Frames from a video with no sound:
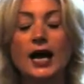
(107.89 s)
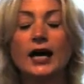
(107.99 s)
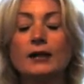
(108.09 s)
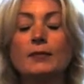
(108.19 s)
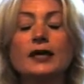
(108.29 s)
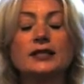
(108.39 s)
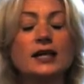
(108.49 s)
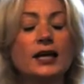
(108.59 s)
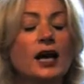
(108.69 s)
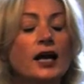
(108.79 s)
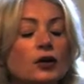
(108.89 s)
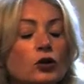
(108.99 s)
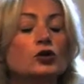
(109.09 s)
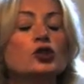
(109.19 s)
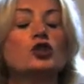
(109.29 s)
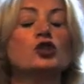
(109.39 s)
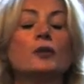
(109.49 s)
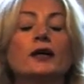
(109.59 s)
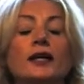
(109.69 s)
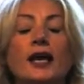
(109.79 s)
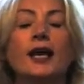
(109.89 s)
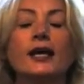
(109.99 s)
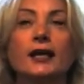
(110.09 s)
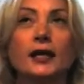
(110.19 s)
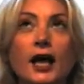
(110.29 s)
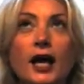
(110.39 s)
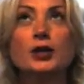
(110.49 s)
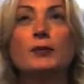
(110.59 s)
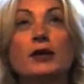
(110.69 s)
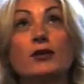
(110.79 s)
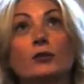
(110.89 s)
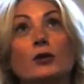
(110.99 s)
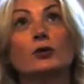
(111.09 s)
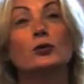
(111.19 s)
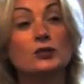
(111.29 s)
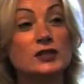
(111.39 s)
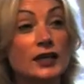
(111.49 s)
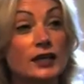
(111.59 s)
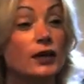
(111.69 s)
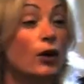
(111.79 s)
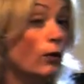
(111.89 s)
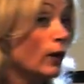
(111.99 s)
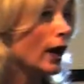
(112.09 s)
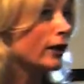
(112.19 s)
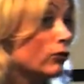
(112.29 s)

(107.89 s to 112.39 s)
and I met a guy called Stuart Kenny, and you may think, well, who's he? Well, I